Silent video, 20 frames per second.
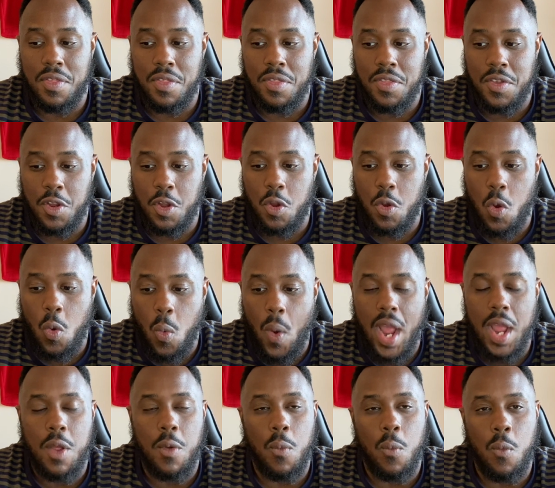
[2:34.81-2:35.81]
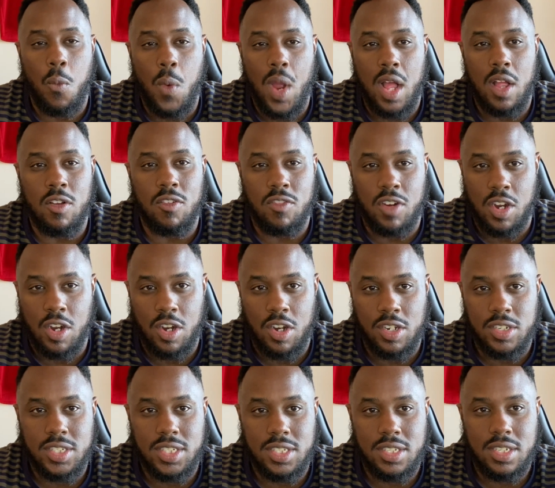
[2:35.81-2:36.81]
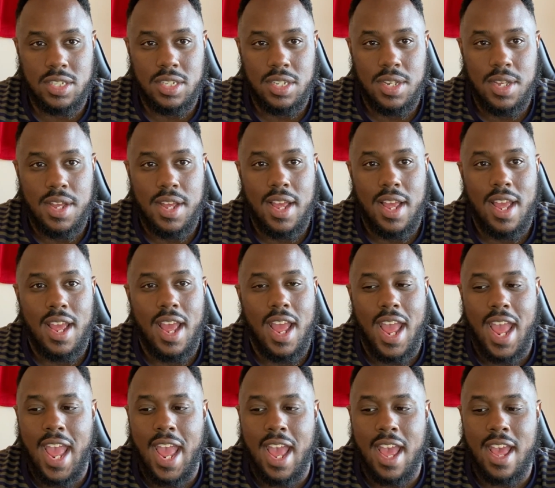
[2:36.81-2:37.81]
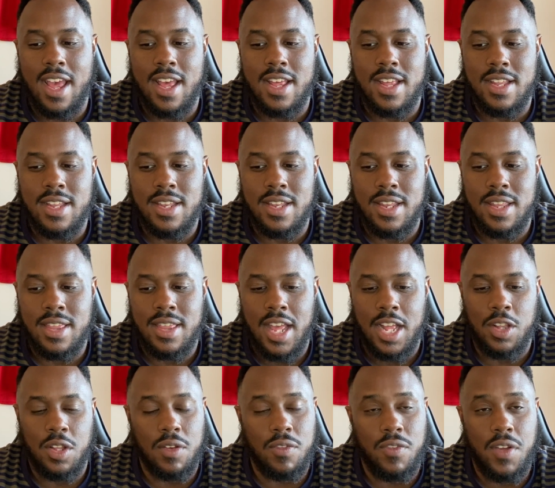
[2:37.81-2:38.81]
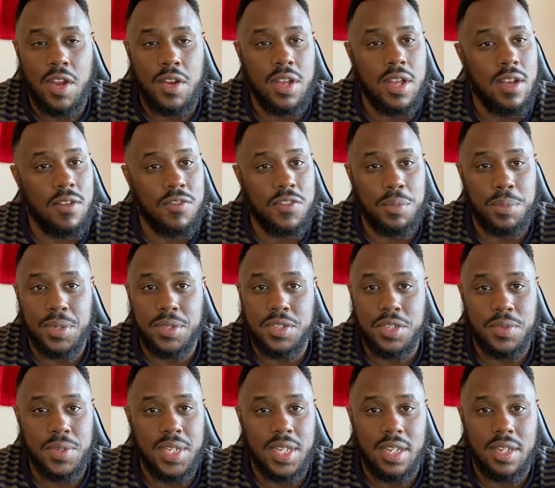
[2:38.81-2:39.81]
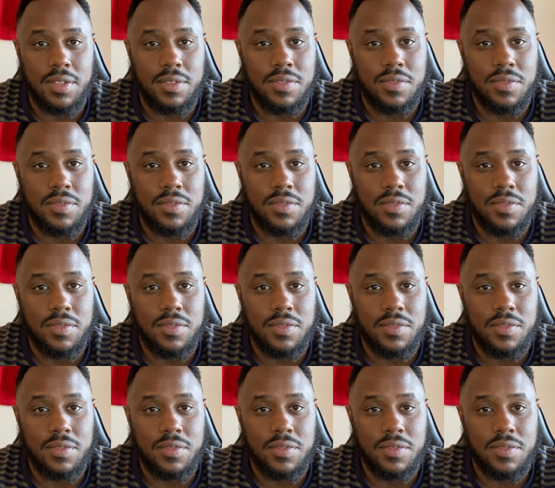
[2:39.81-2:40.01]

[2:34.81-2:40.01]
they're quite well rehearsed, and they look very comfortable doing it.